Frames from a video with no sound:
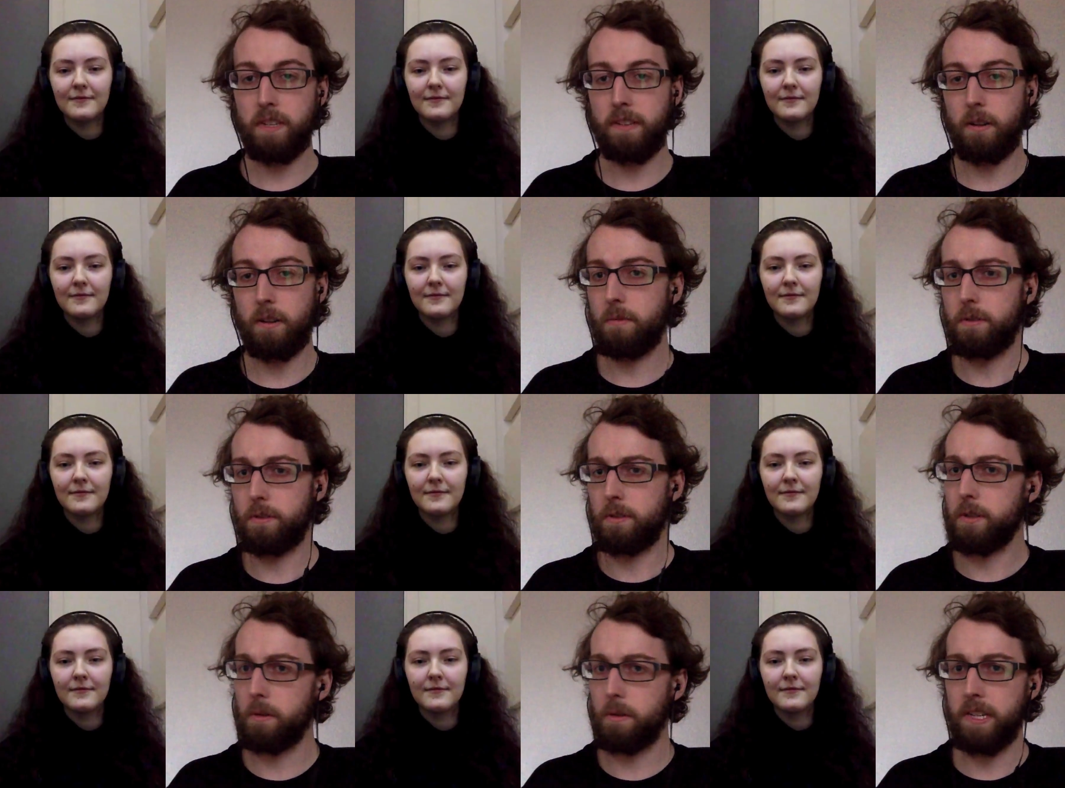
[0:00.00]
Speaker 1: about the
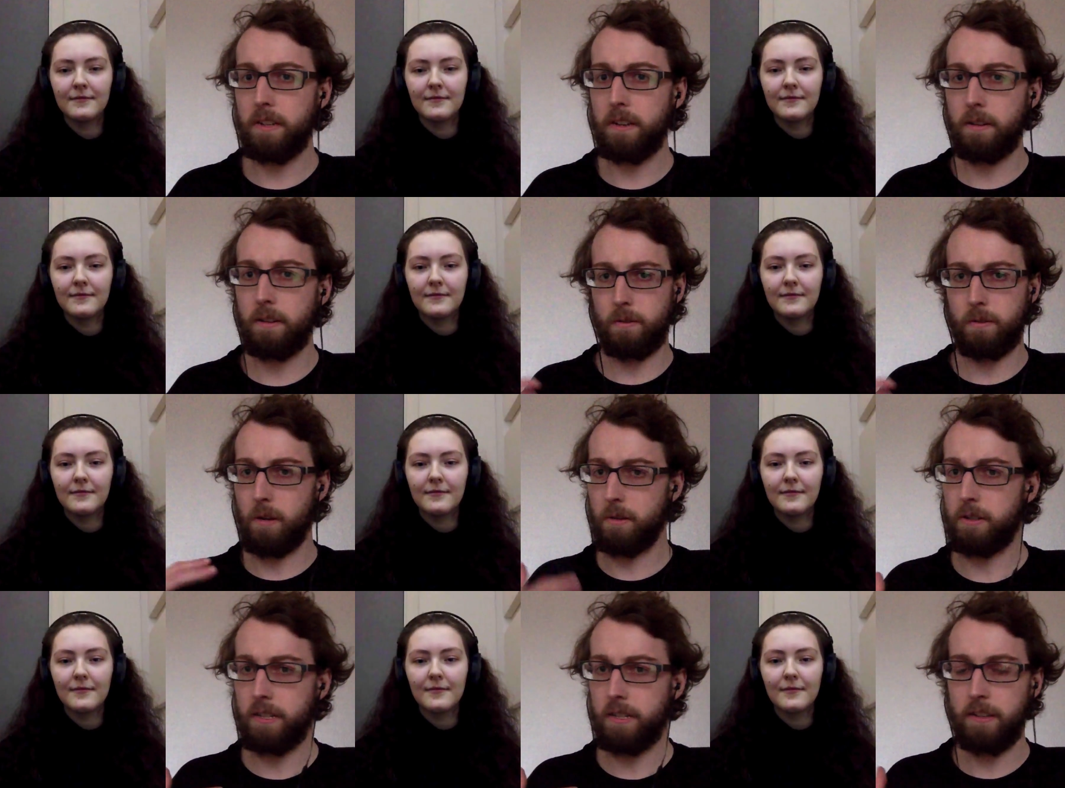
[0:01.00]
story or the
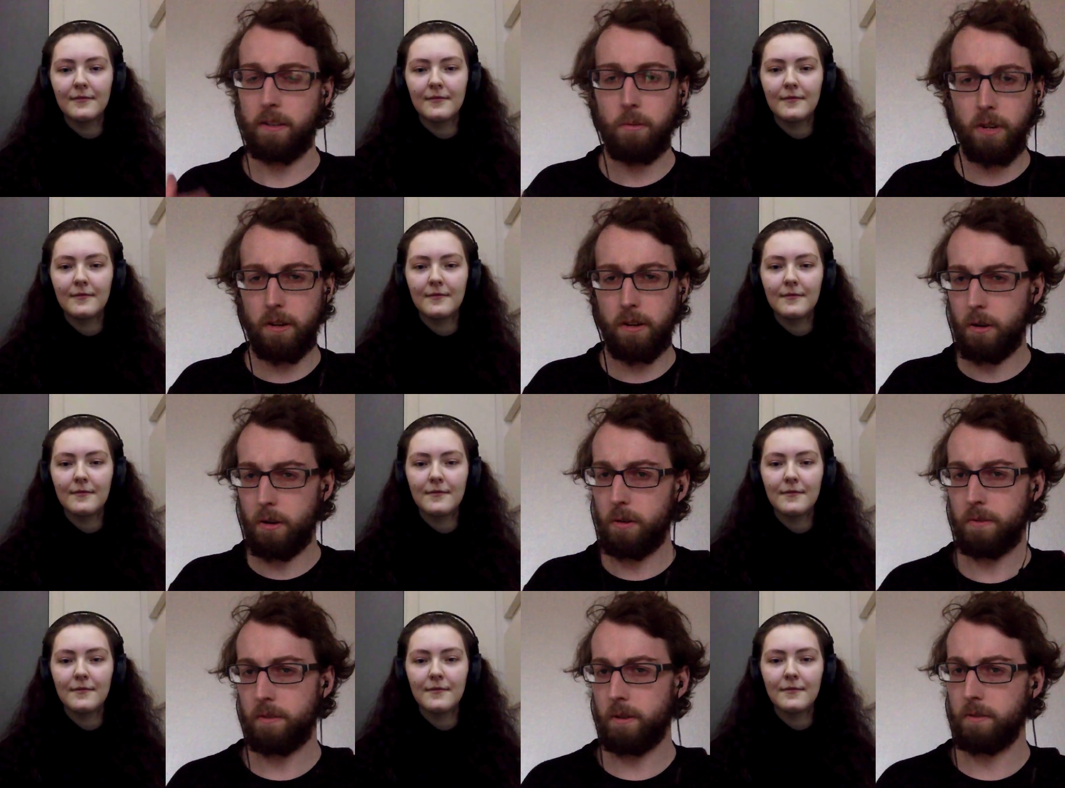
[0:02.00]
character design? You were
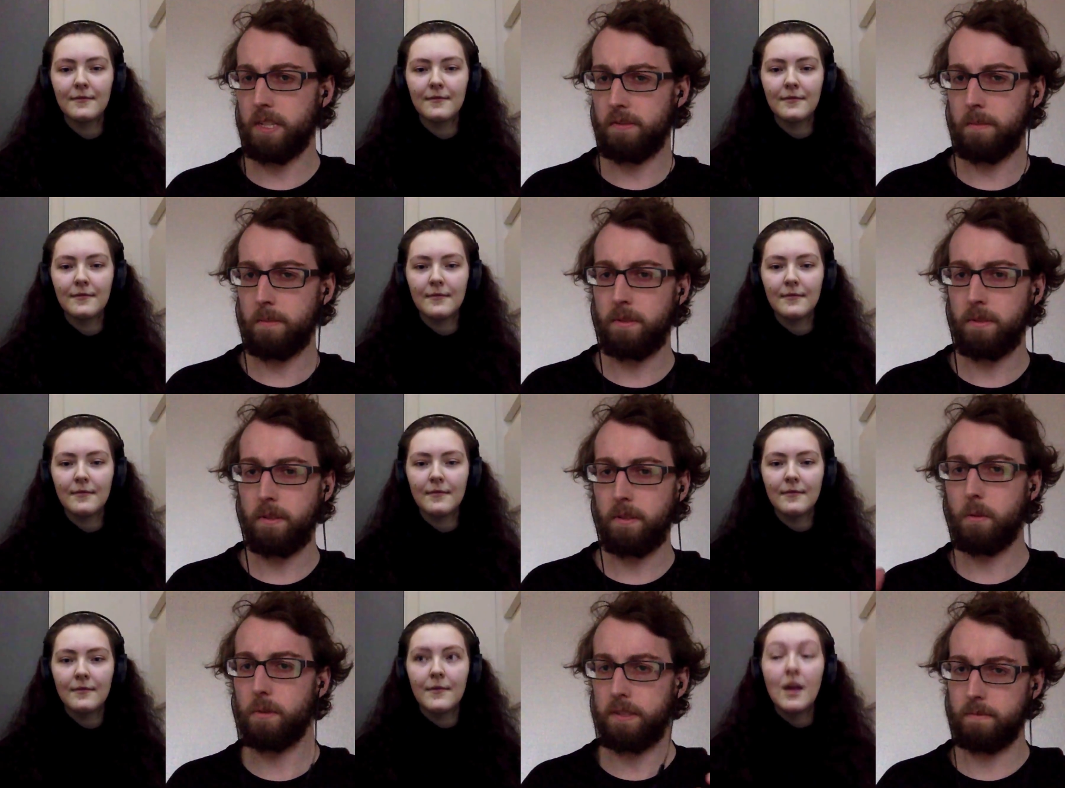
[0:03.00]
alone on this film,
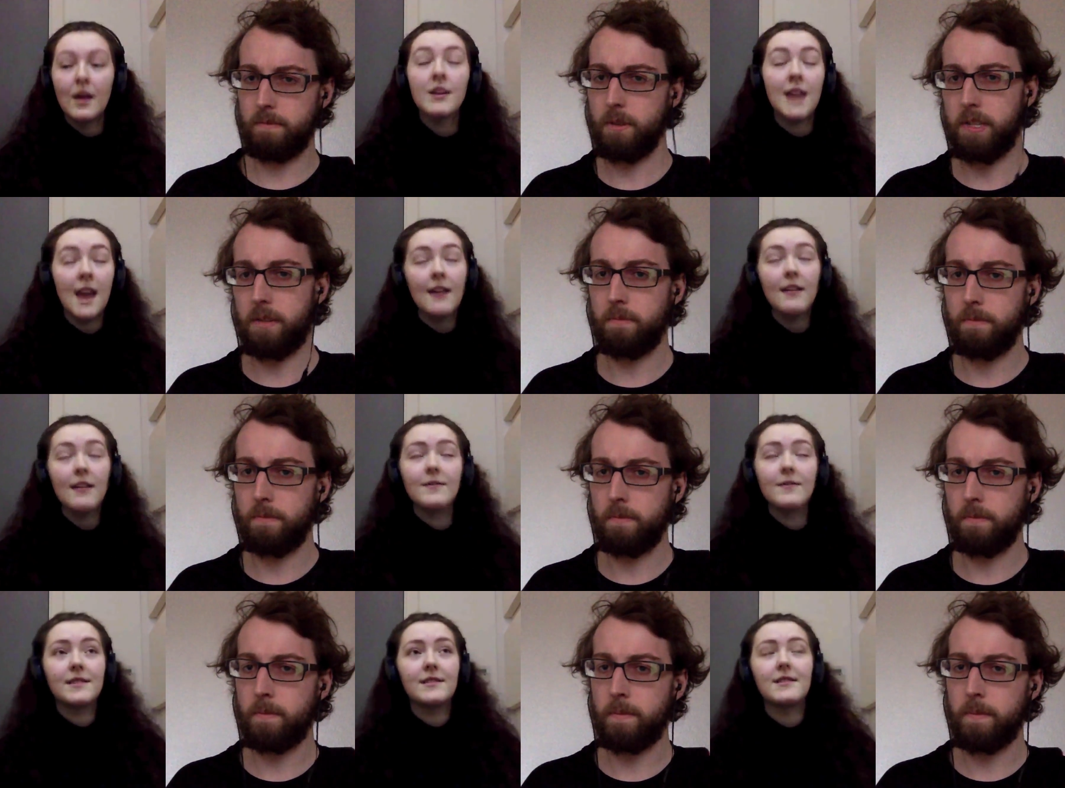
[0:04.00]
or with? Yeah,
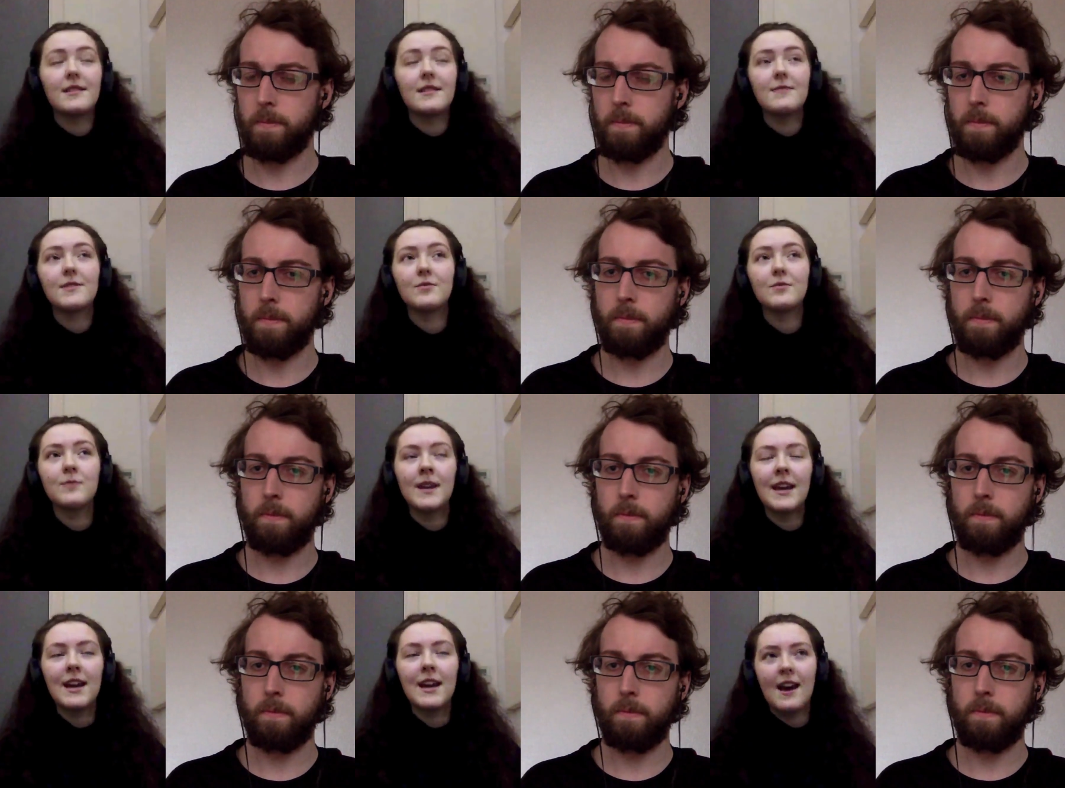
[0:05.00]
Speaker 2: it was it was all
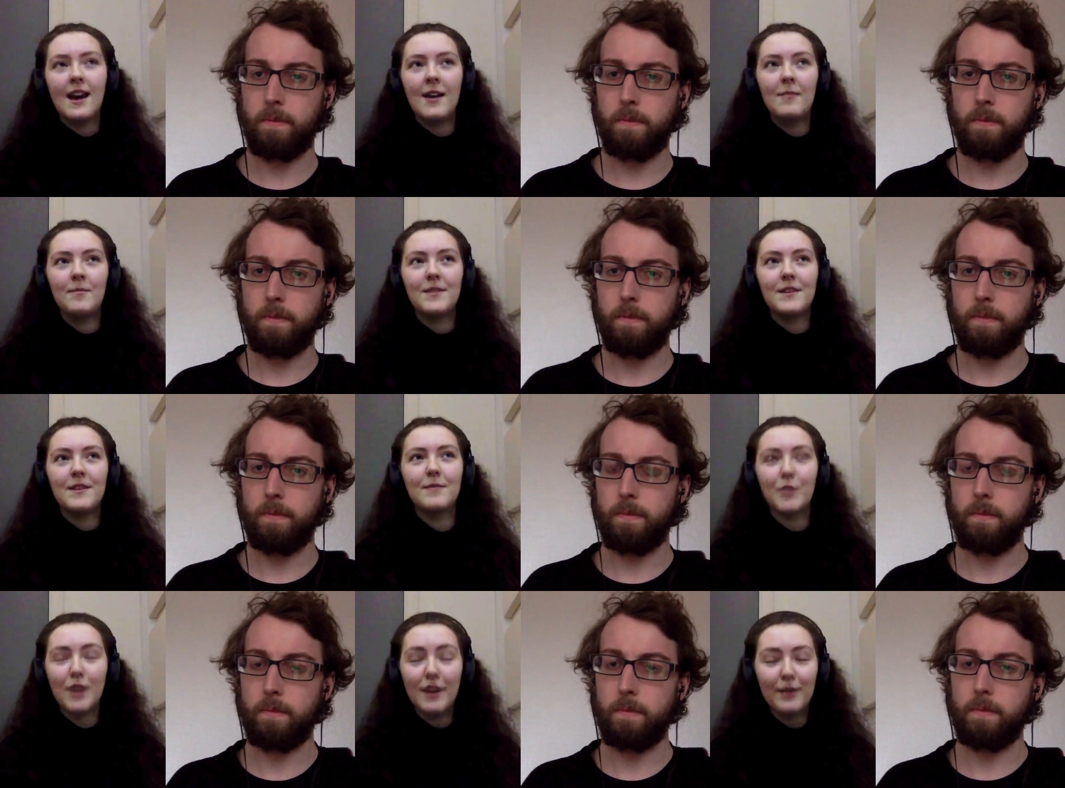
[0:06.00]
me. Um,
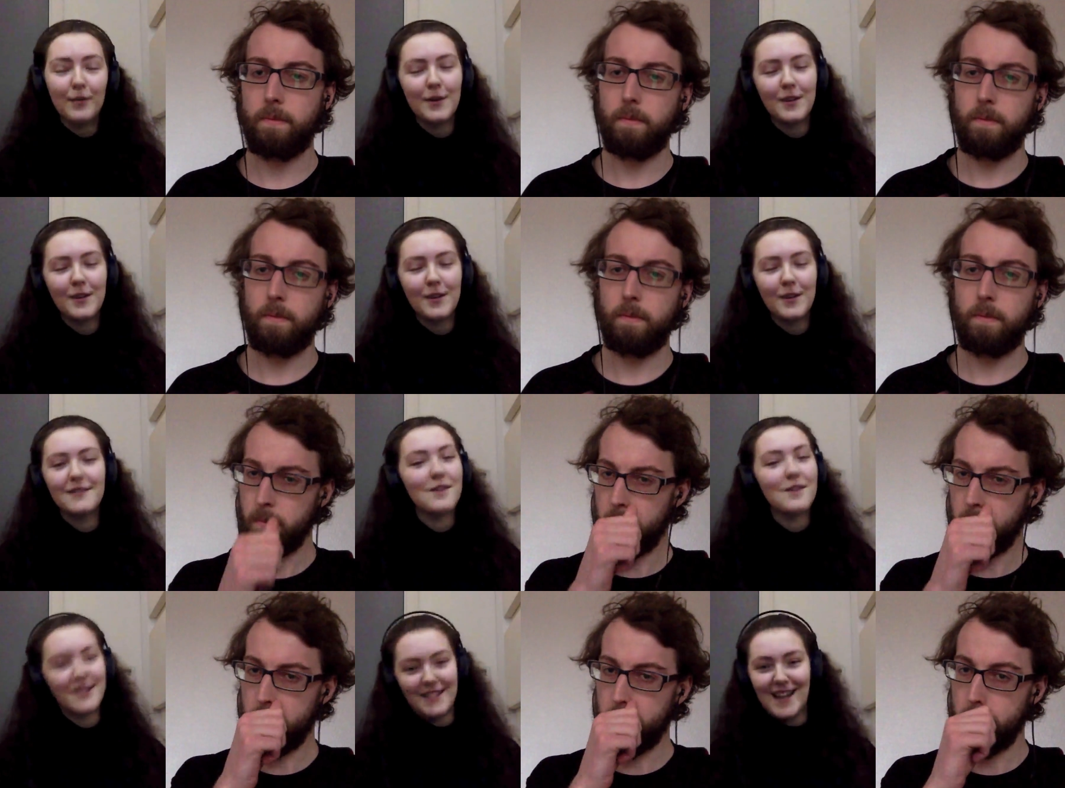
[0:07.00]
the brief was
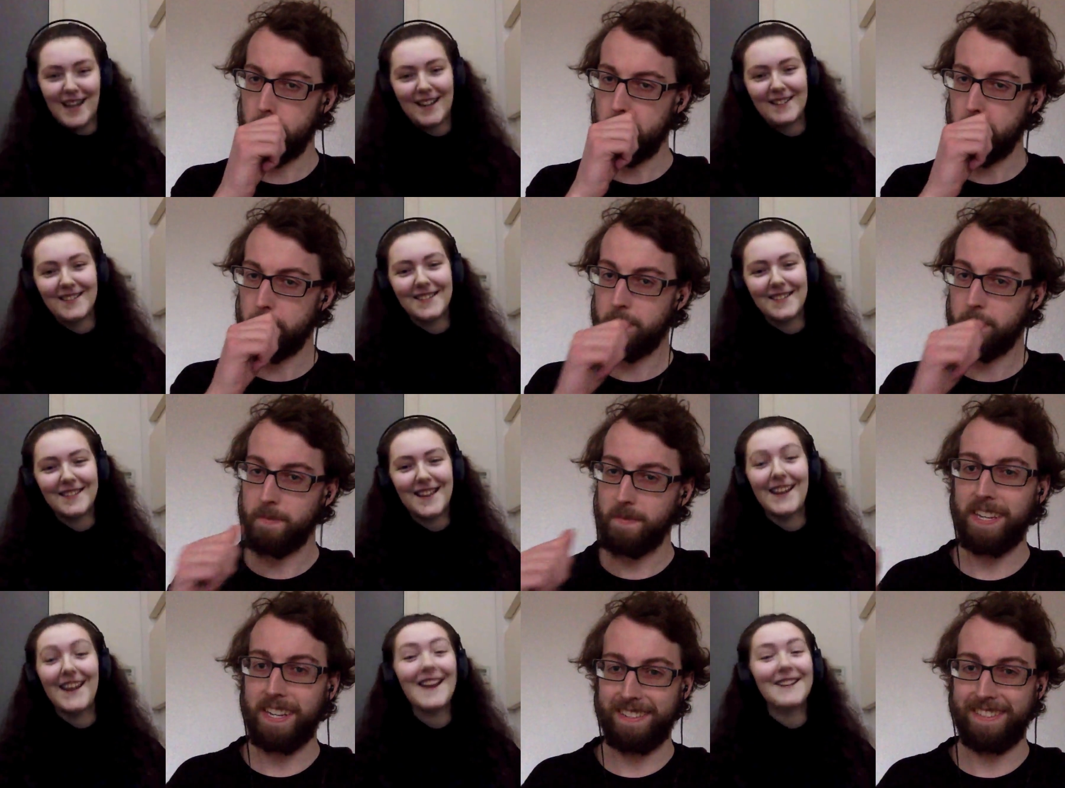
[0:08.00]
thirty seconds,
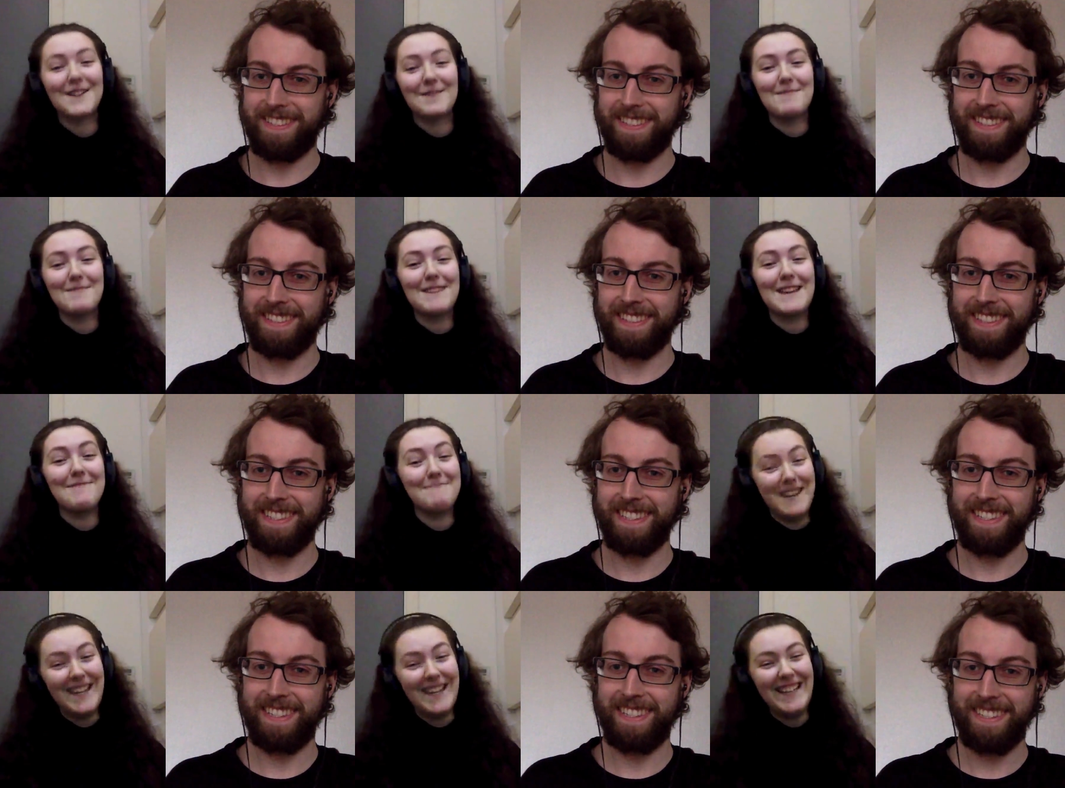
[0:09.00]
yeah. and it ended up being a minute.